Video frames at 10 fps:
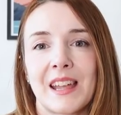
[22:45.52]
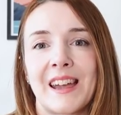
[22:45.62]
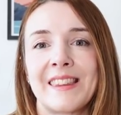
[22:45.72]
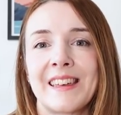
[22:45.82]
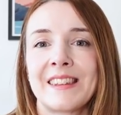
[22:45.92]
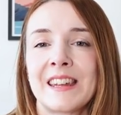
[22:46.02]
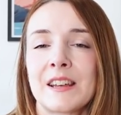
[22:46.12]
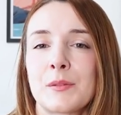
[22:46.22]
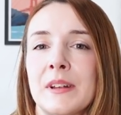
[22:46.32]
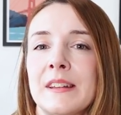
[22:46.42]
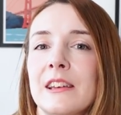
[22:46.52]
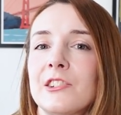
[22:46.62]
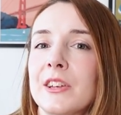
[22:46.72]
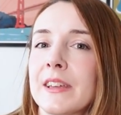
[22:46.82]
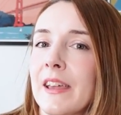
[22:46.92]
And then the next one is
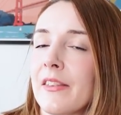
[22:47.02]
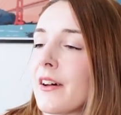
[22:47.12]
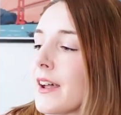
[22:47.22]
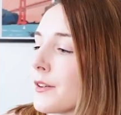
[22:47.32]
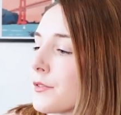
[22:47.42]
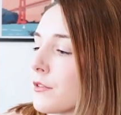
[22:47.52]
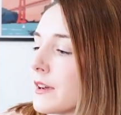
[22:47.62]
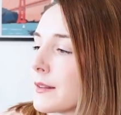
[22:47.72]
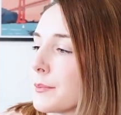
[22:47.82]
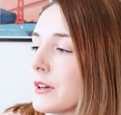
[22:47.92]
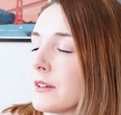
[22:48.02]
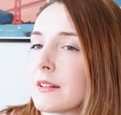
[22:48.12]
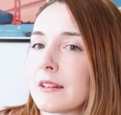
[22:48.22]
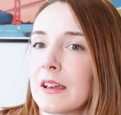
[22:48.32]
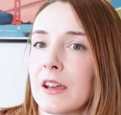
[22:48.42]
actually a kit that I had for
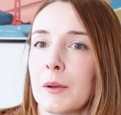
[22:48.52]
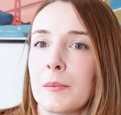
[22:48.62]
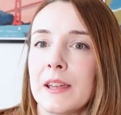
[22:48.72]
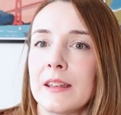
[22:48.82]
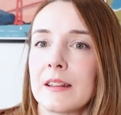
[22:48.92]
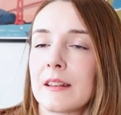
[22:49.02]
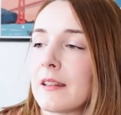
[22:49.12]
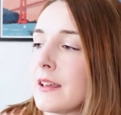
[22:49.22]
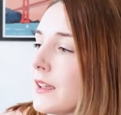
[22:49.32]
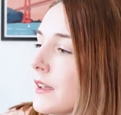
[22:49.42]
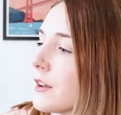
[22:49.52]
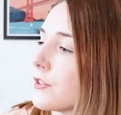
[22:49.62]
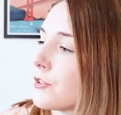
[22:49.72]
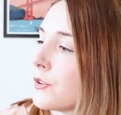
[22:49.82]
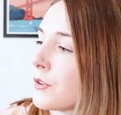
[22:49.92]
Christmas. It's the
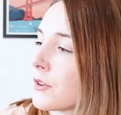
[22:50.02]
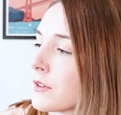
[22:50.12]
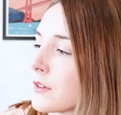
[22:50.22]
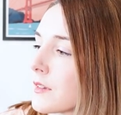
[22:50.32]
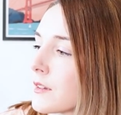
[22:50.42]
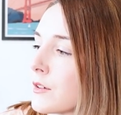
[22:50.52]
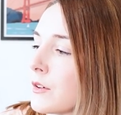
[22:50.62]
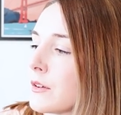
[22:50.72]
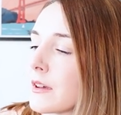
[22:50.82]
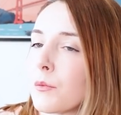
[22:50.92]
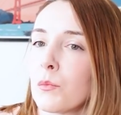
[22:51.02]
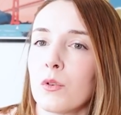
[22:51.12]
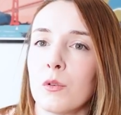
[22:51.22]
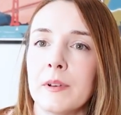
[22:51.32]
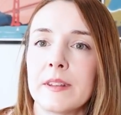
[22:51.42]
Toucan Snood and
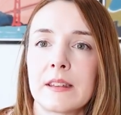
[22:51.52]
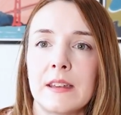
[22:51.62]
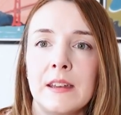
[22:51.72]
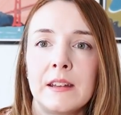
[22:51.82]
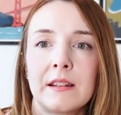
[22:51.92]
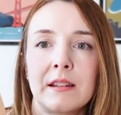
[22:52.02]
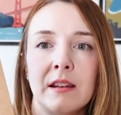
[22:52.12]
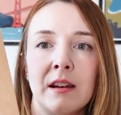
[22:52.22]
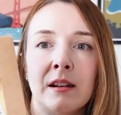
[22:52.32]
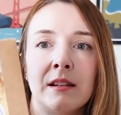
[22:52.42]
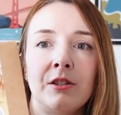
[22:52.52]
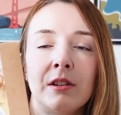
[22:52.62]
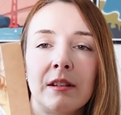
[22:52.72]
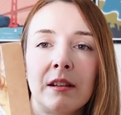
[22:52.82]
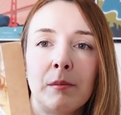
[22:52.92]
Warmers kit, and you
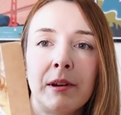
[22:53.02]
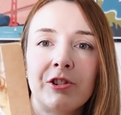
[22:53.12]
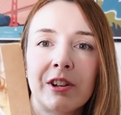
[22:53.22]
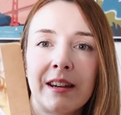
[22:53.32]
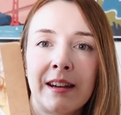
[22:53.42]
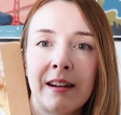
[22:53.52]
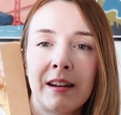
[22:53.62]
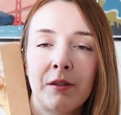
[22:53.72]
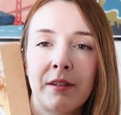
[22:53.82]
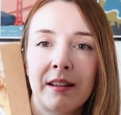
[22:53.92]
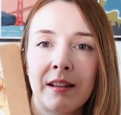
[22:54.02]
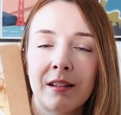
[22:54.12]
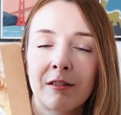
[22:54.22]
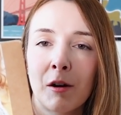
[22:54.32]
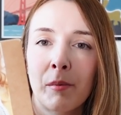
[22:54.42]
can see the picture here. If it's
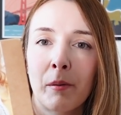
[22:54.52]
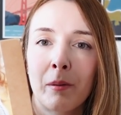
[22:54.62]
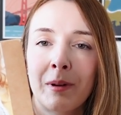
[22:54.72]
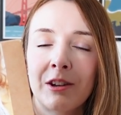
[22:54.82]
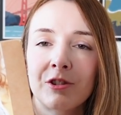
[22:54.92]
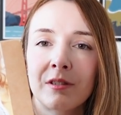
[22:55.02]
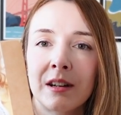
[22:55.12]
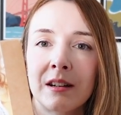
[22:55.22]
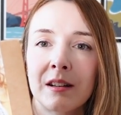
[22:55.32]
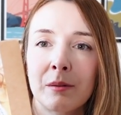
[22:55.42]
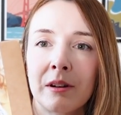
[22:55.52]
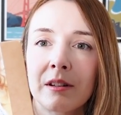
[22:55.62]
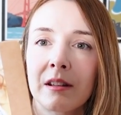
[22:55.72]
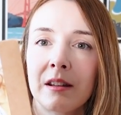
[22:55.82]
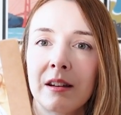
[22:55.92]
easier, I'll pop a picture in as well
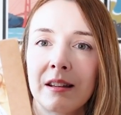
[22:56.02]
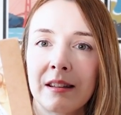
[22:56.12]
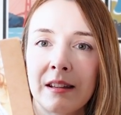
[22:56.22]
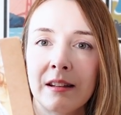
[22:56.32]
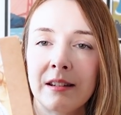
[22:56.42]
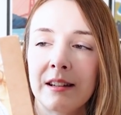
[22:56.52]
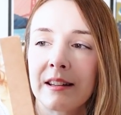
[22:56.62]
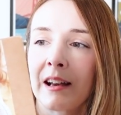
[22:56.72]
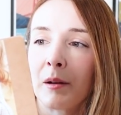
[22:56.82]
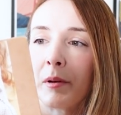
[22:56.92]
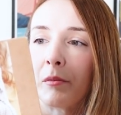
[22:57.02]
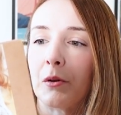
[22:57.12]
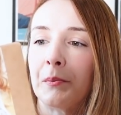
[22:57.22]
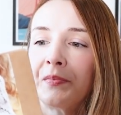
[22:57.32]
so that you can see the detail a bit more.